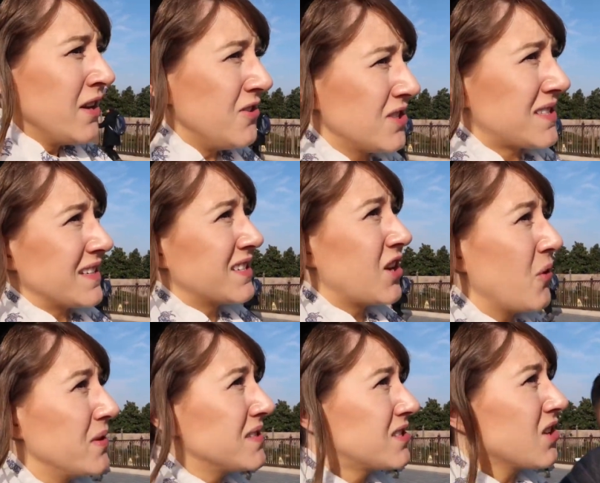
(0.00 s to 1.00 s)
You just get to
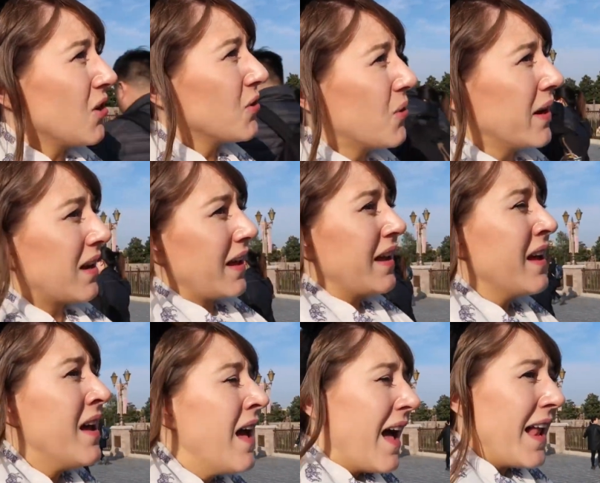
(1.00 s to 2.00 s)
go in so quickly.
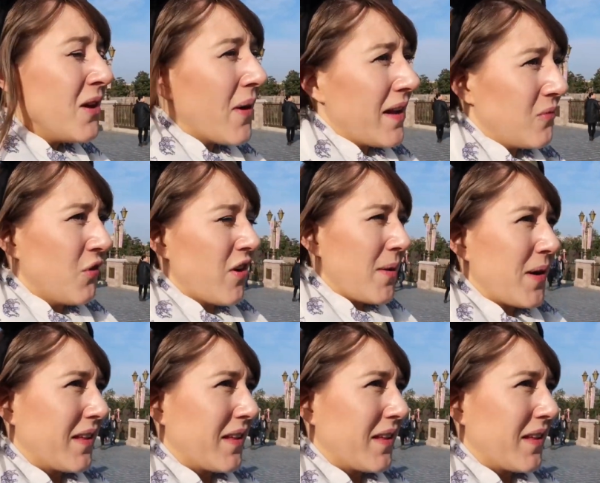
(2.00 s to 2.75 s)
Anyway, we're right